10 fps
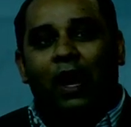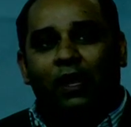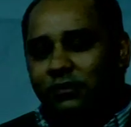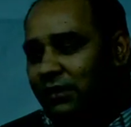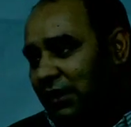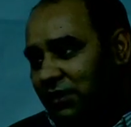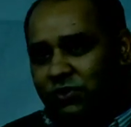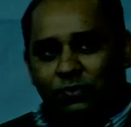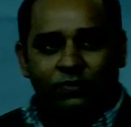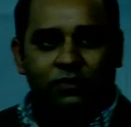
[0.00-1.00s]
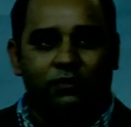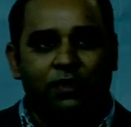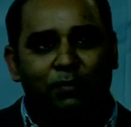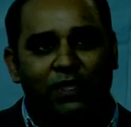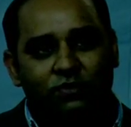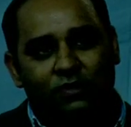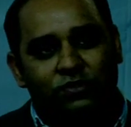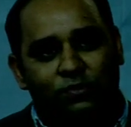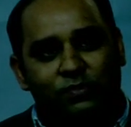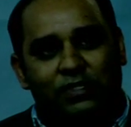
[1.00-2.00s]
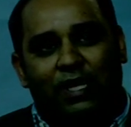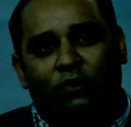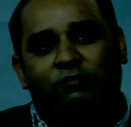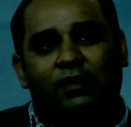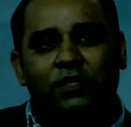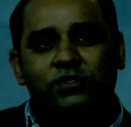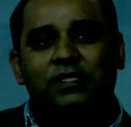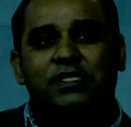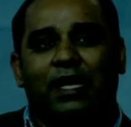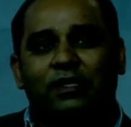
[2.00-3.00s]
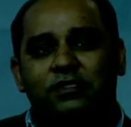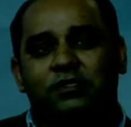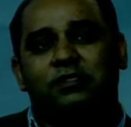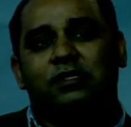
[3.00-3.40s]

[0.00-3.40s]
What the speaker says: Other key issues, 3 major issues now. Financial challenges.